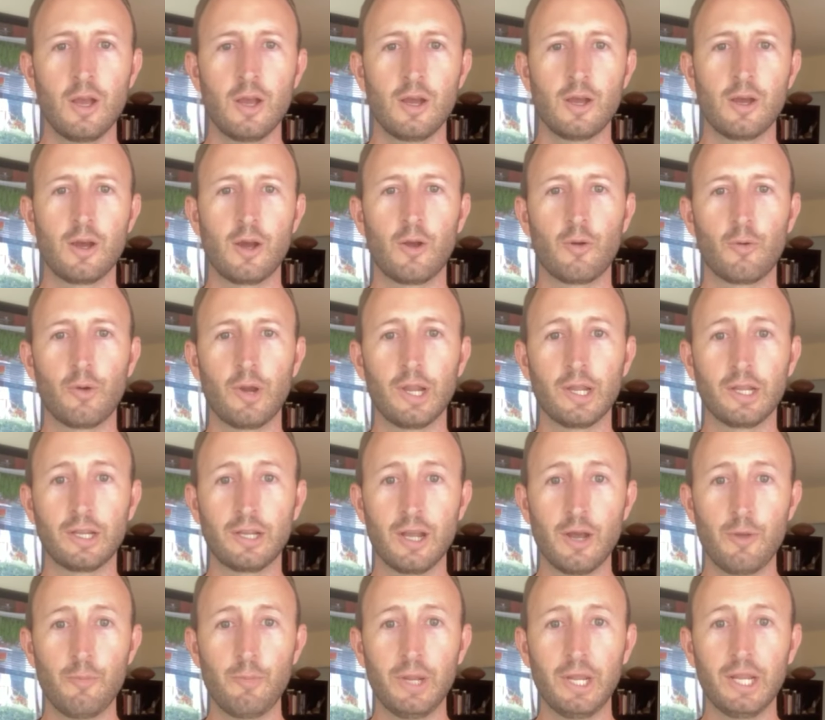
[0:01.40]
All right,
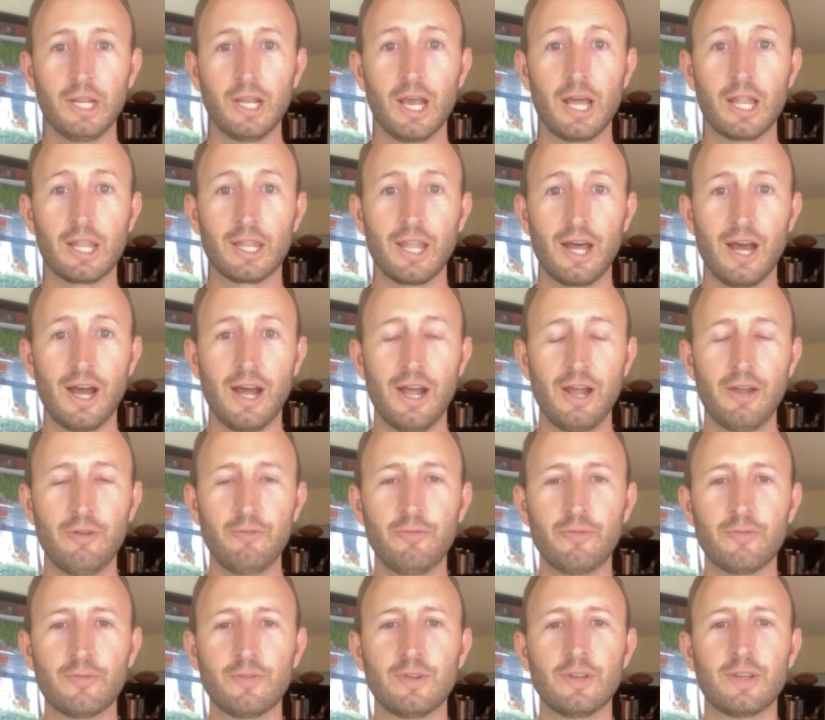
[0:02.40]
coming live.
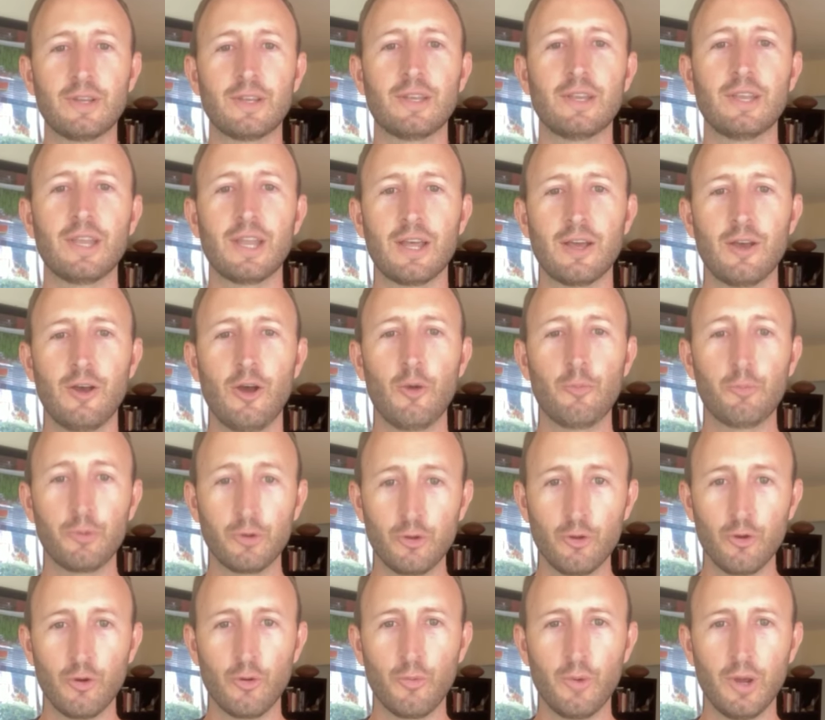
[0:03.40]
Hope you're
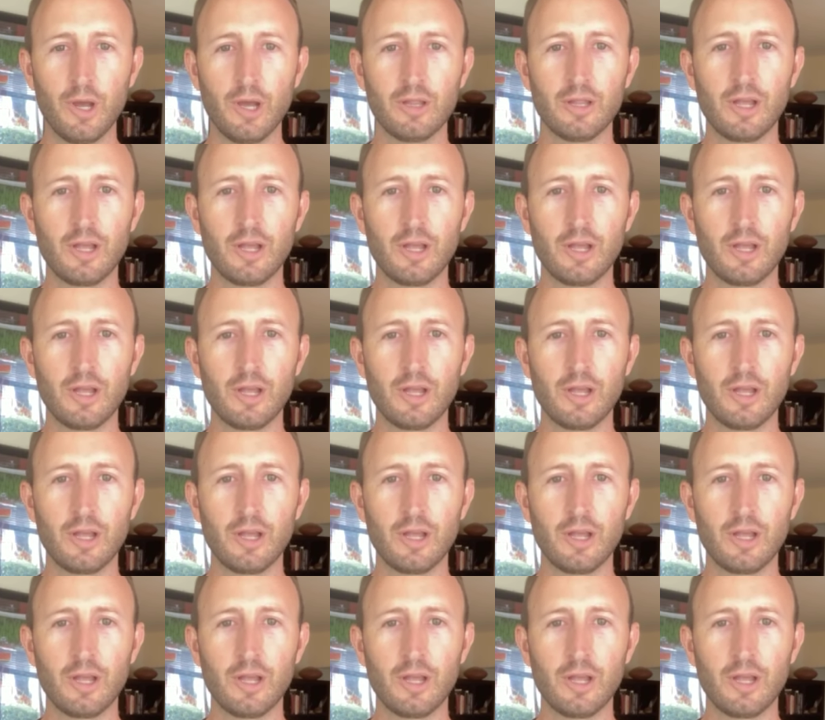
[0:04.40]
doing well.